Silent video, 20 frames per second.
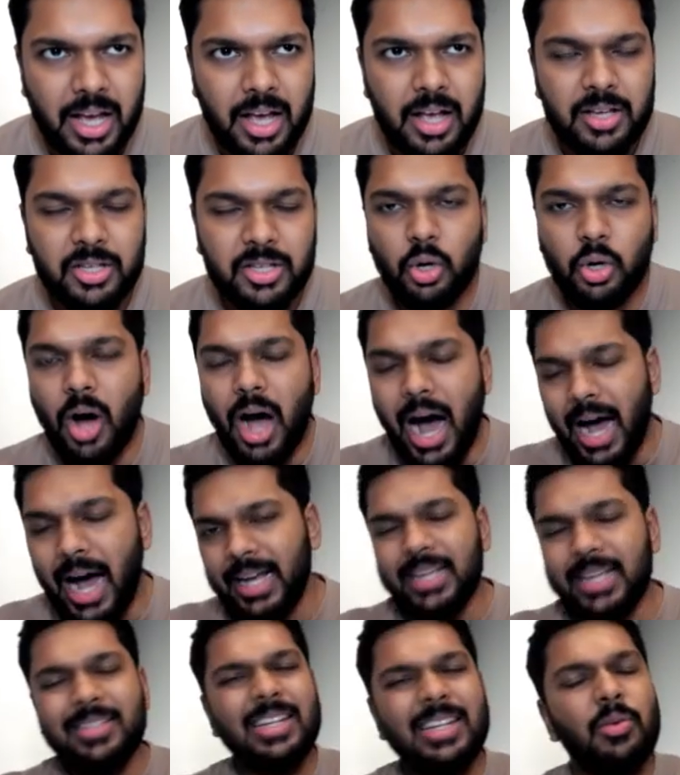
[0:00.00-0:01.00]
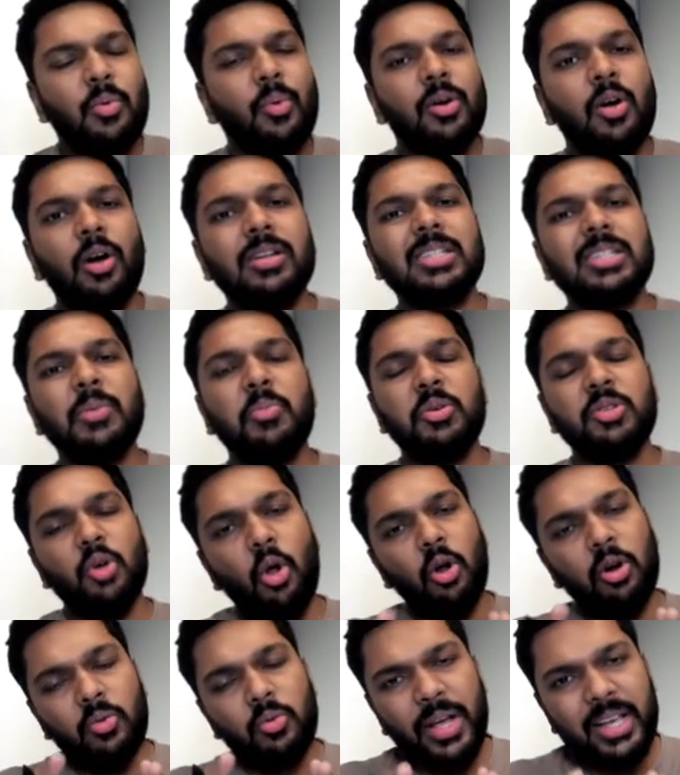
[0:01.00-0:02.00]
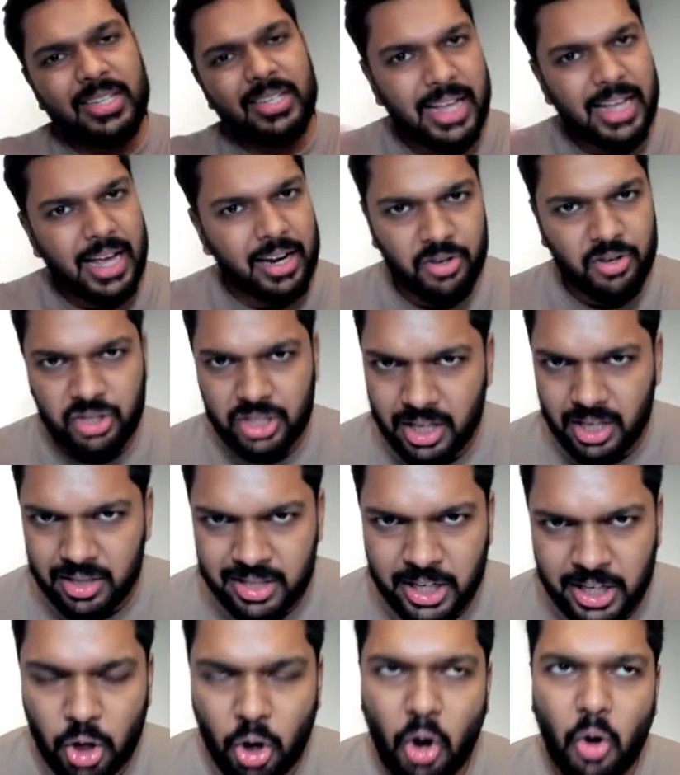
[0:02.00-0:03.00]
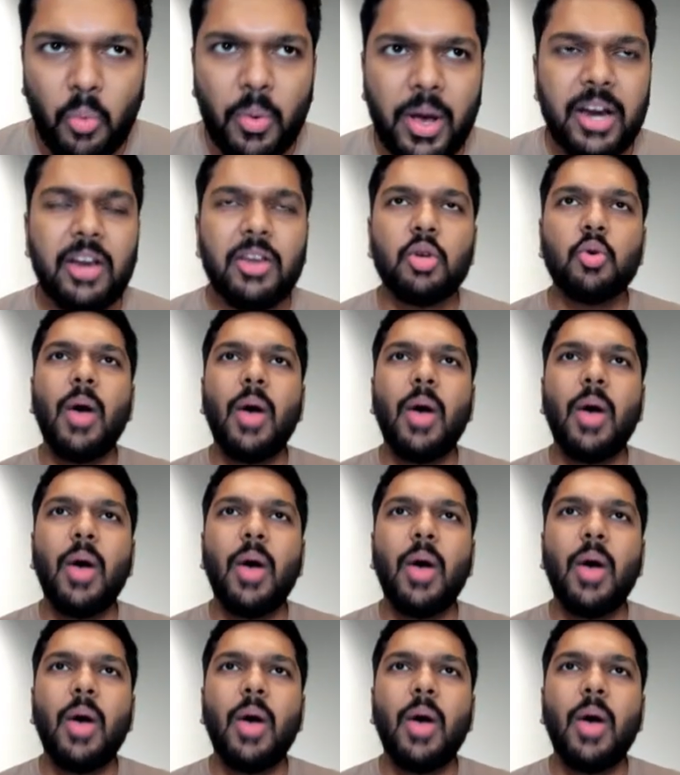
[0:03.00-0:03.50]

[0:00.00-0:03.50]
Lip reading: So ISD concept was always there in GST law, wherein you